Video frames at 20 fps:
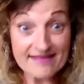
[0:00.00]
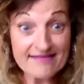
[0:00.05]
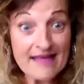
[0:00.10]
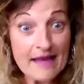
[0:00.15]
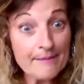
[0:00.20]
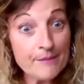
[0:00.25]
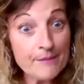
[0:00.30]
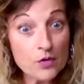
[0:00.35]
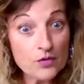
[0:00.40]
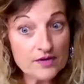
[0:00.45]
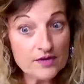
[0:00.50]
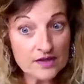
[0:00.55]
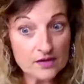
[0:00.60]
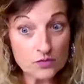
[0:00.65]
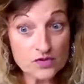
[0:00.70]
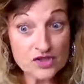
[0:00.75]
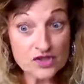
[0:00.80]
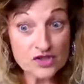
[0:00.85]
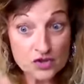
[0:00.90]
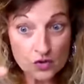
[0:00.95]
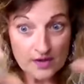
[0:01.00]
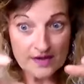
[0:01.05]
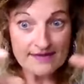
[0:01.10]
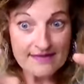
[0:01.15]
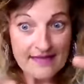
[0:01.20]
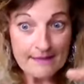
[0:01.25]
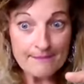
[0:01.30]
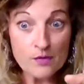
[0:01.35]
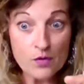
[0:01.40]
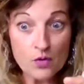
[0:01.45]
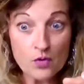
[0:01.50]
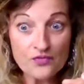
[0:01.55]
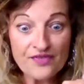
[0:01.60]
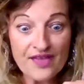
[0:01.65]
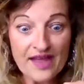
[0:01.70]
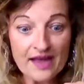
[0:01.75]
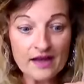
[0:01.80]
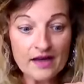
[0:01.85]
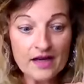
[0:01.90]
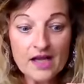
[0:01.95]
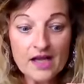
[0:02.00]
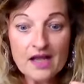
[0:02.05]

in that mode you know stuck in that mode that